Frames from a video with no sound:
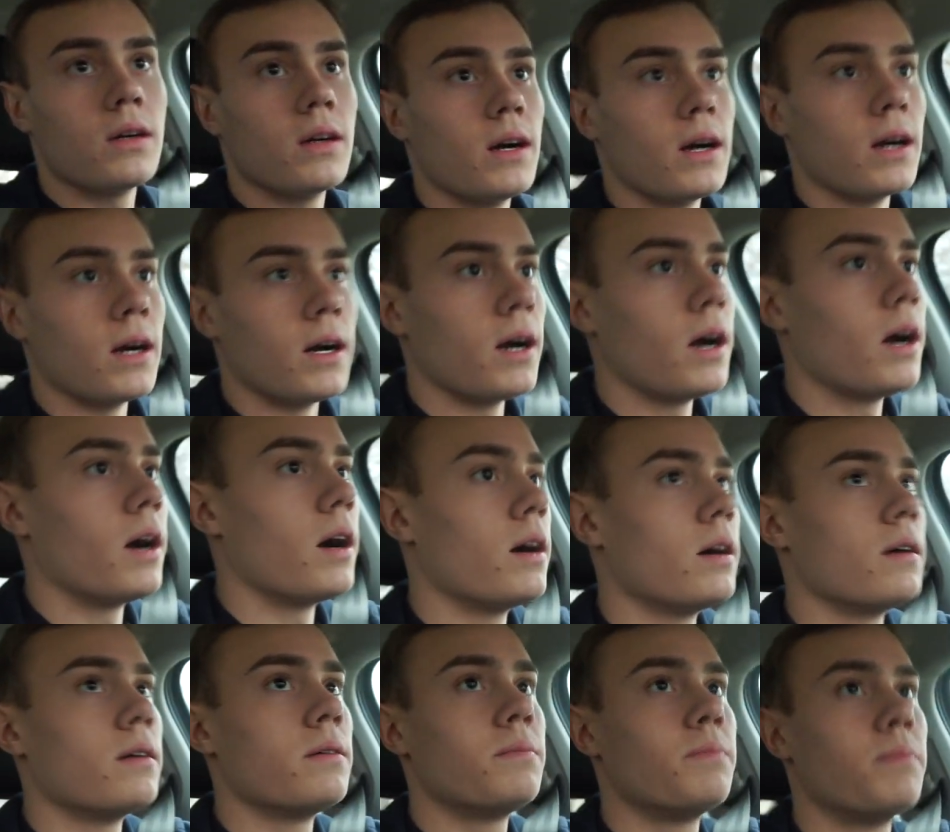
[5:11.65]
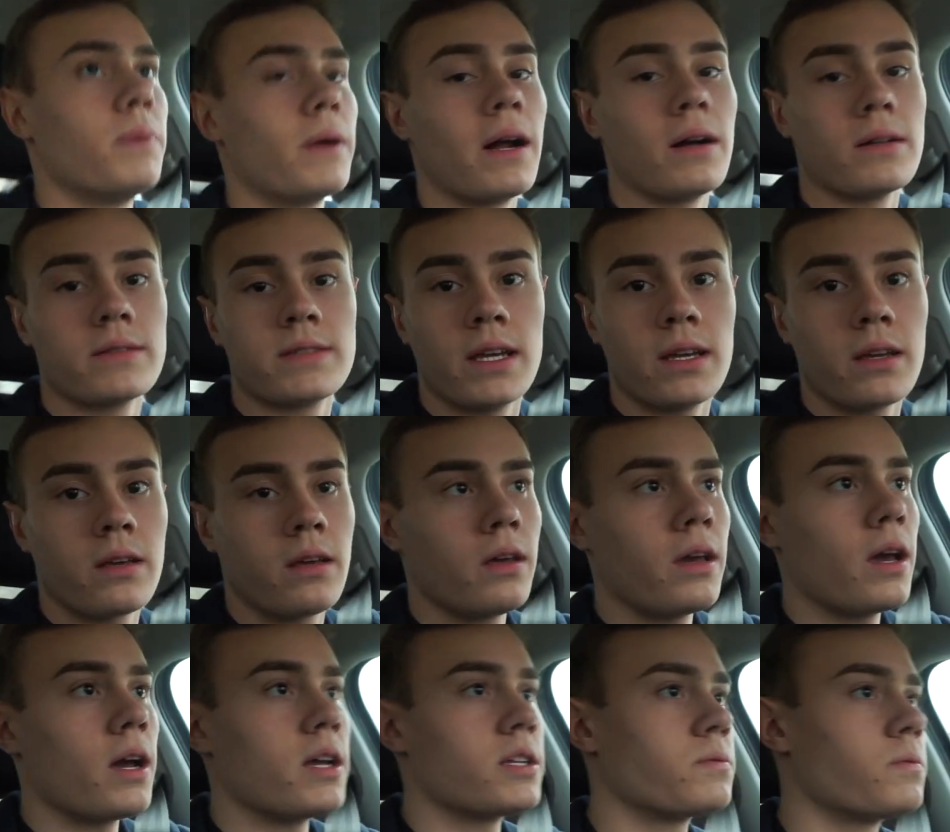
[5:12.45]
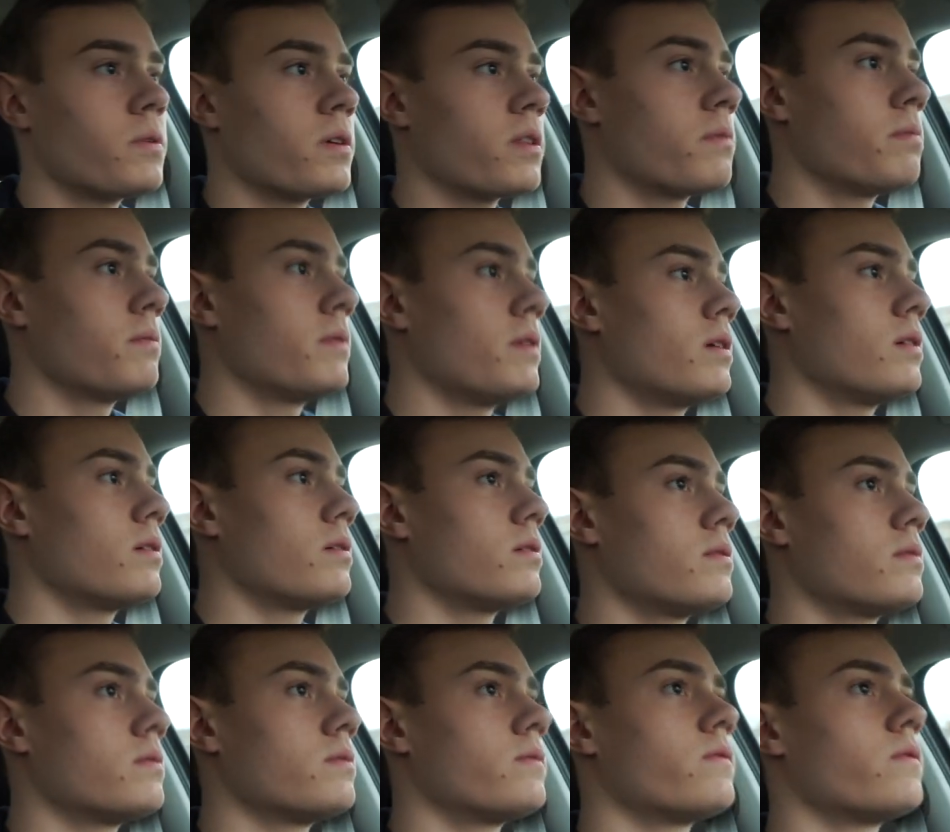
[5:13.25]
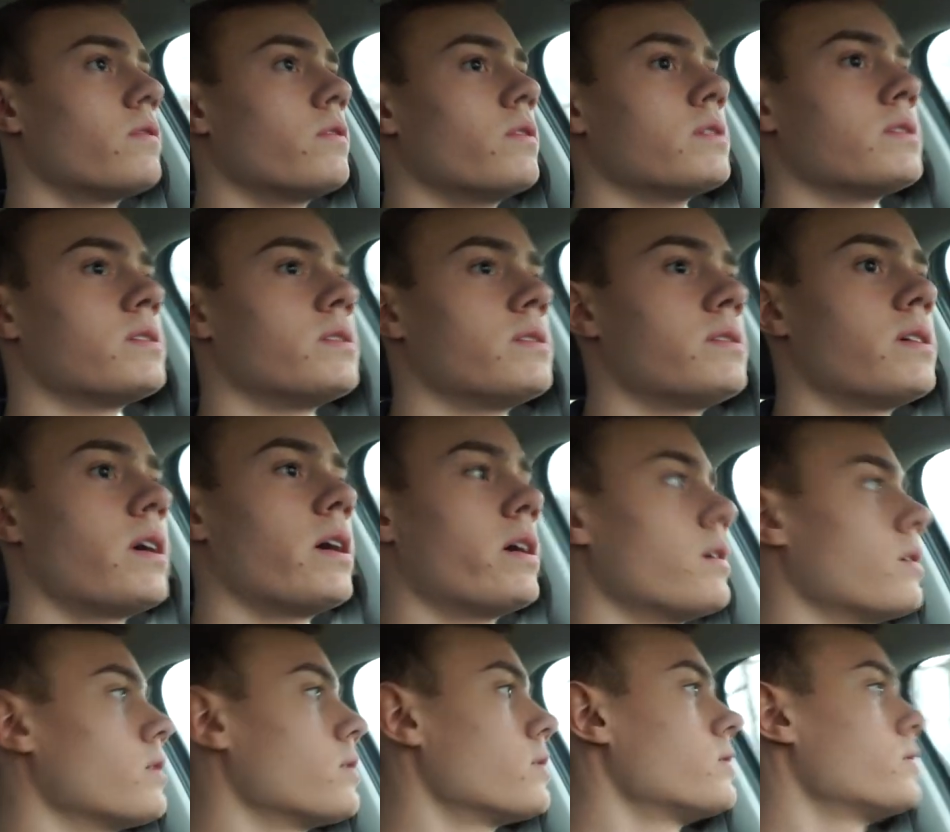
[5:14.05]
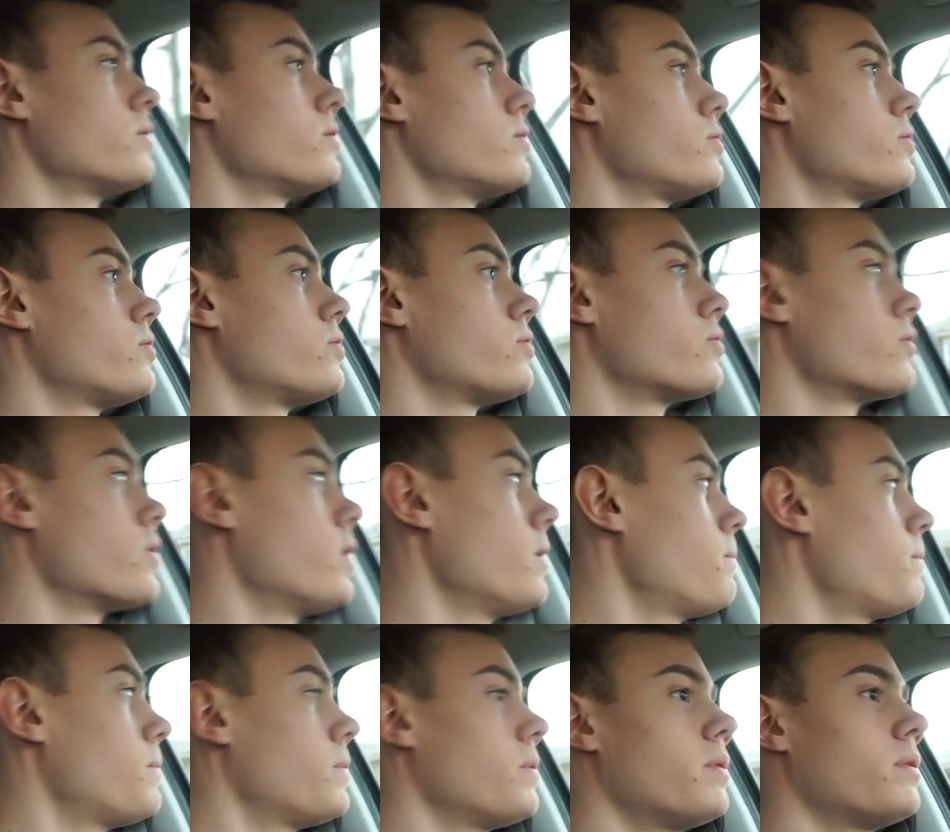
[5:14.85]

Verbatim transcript: Uh, but I'll take you guys with me for this entire trip.